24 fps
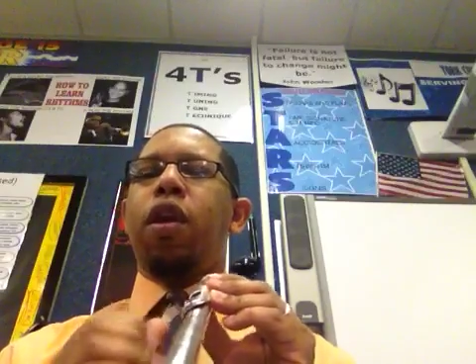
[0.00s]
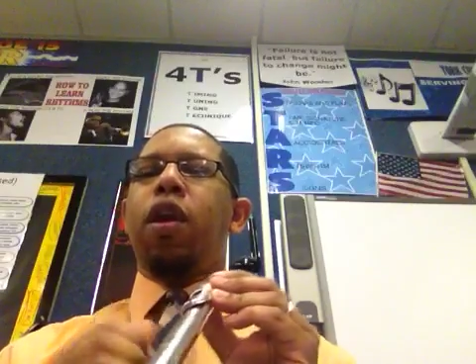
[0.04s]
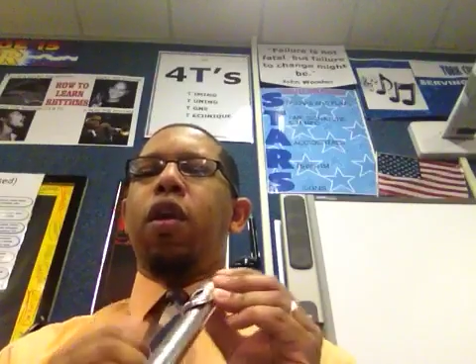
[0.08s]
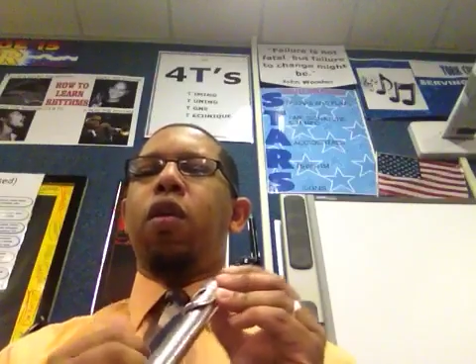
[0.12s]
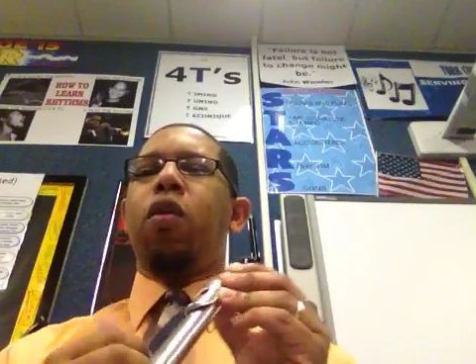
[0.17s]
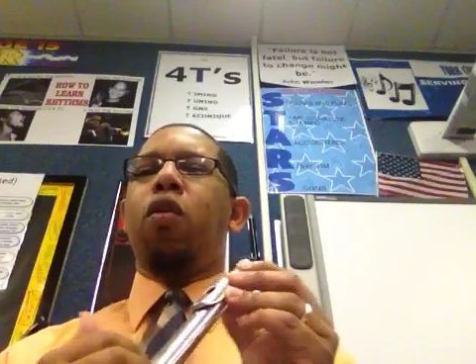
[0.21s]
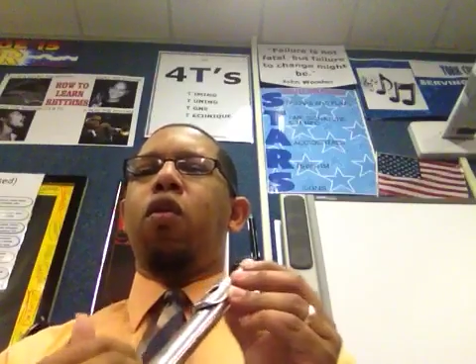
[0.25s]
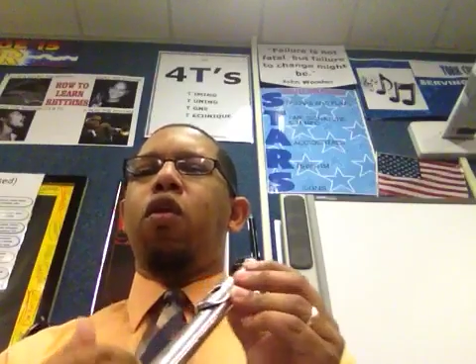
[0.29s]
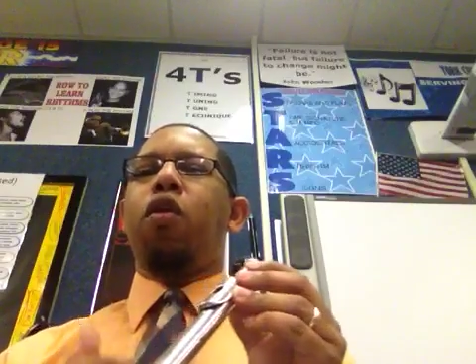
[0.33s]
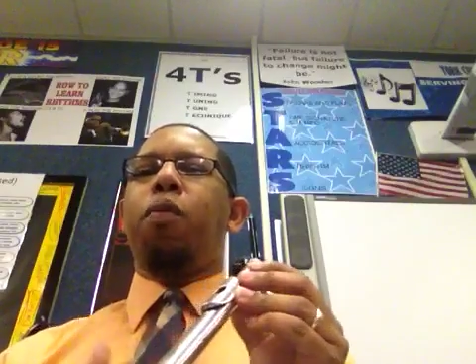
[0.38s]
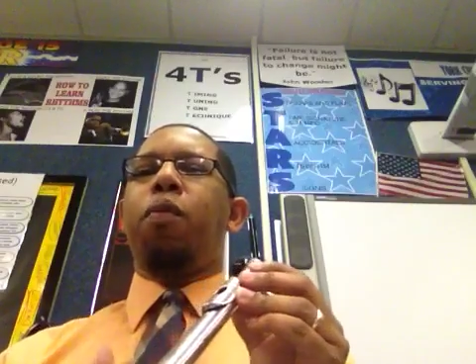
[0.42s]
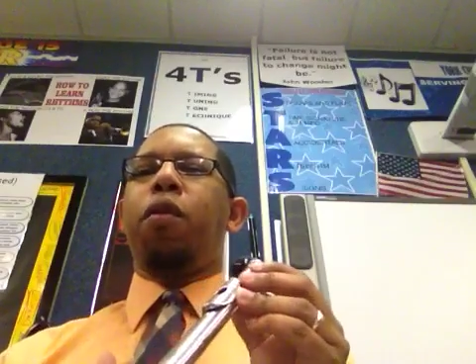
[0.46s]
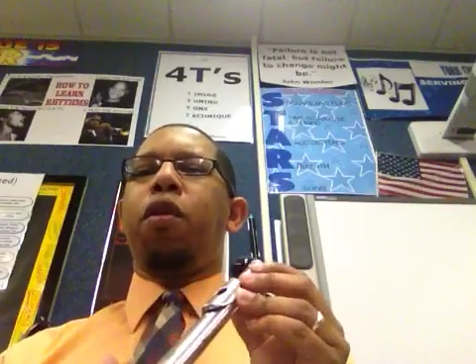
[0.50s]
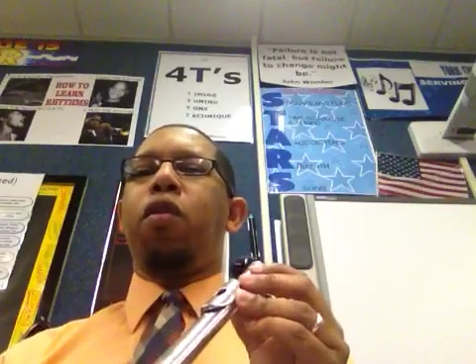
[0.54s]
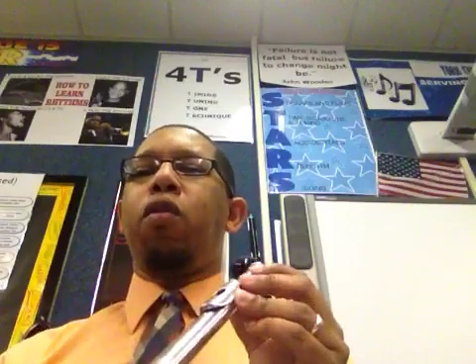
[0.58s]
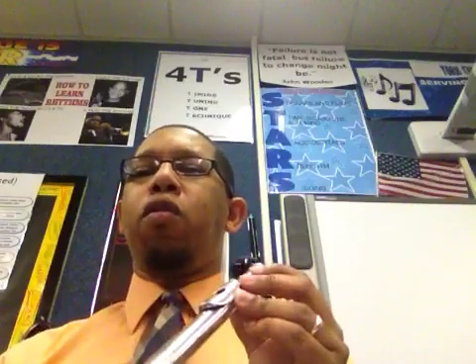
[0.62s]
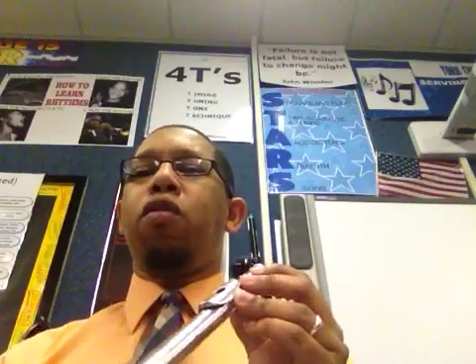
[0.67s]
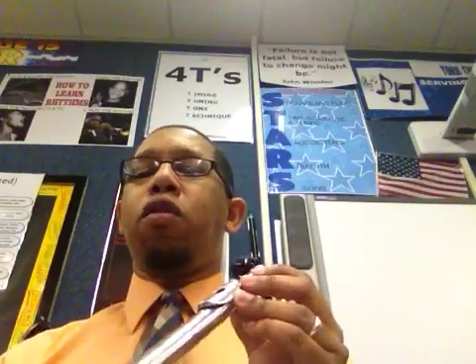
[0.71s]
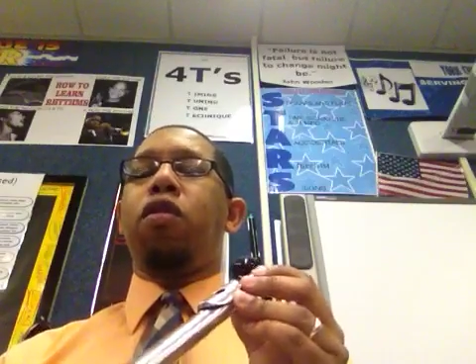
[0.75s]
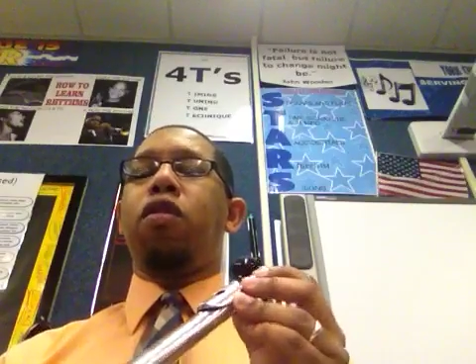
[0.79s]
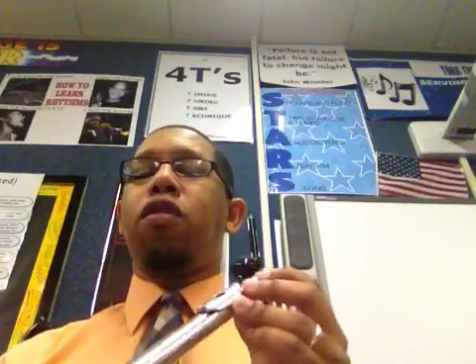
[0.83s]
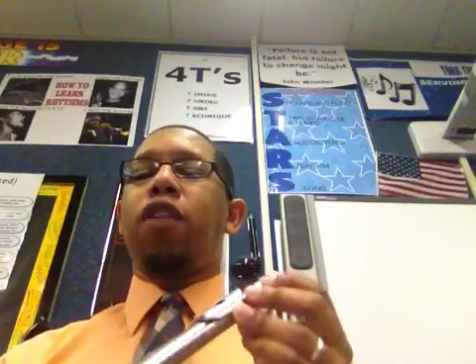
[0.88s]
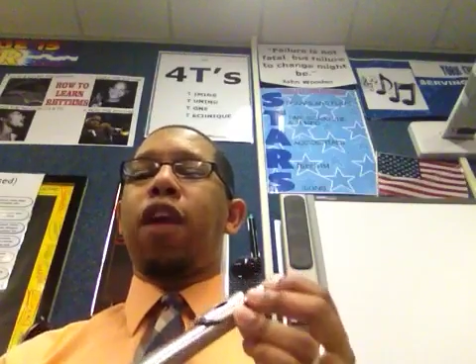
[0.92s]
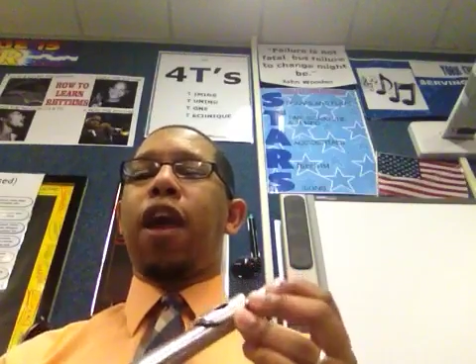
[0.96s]
in order to
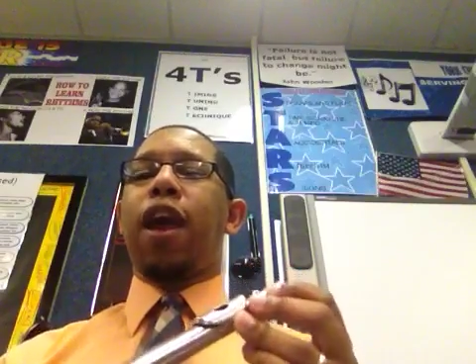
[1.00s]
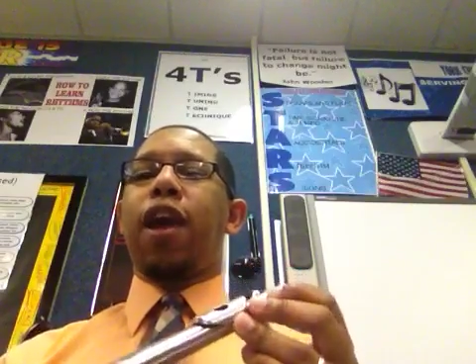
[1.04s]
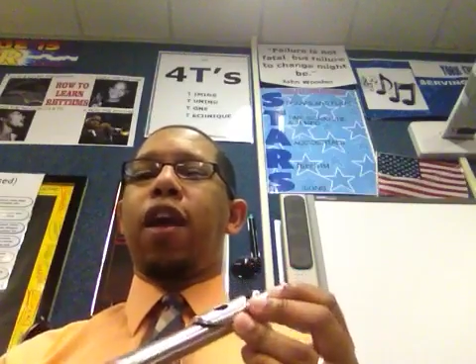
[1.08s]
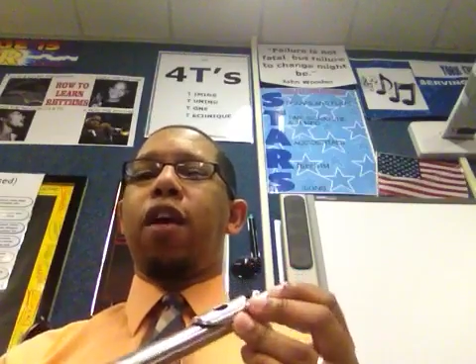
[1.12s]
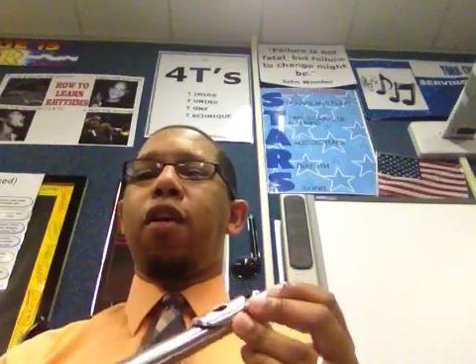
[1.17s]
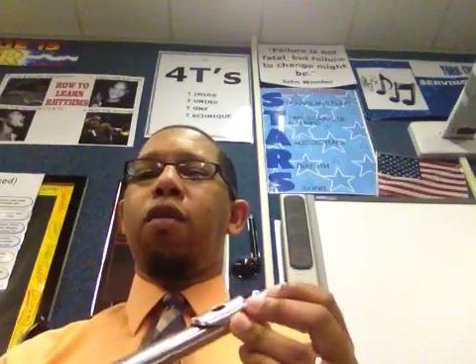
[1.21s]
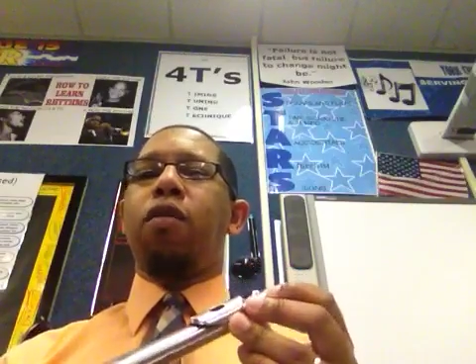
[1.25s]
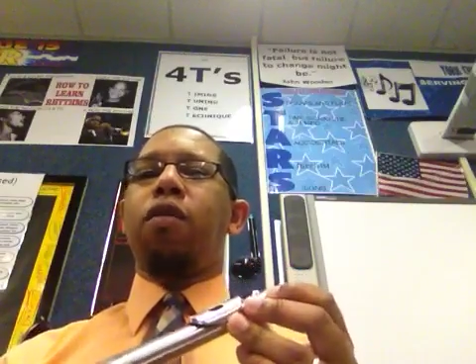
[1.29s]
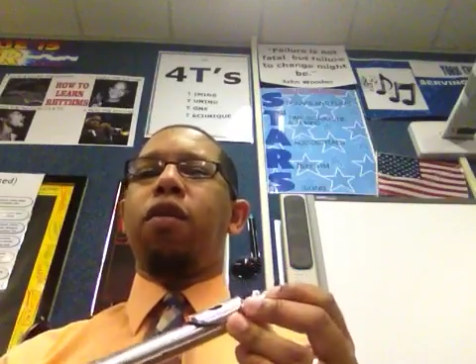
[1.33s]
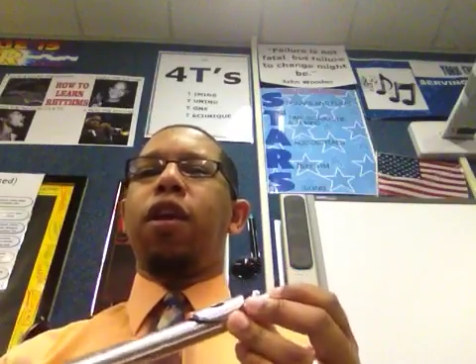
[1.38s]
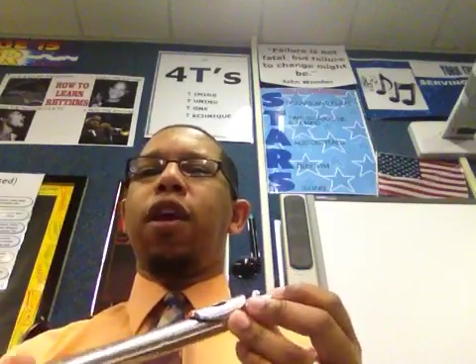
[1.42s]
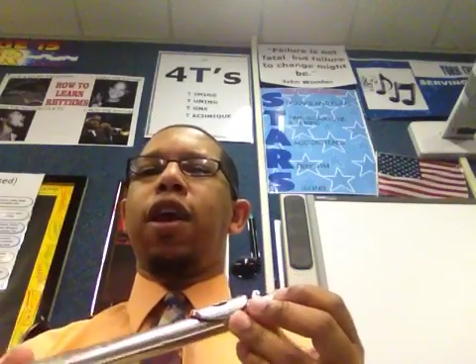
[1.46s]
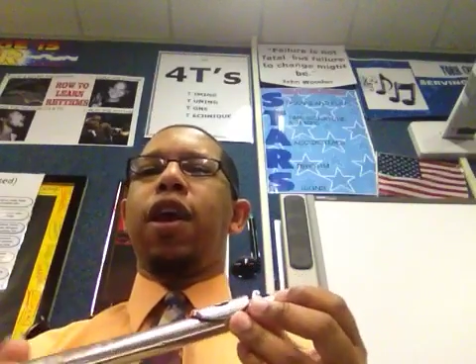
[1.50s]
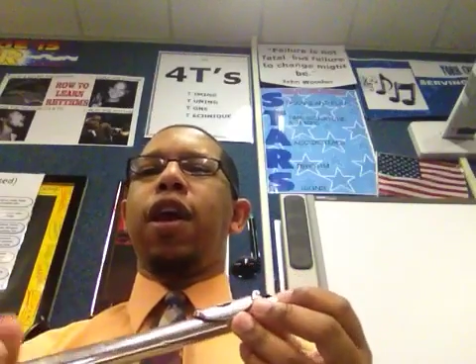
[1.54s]
produce a sound.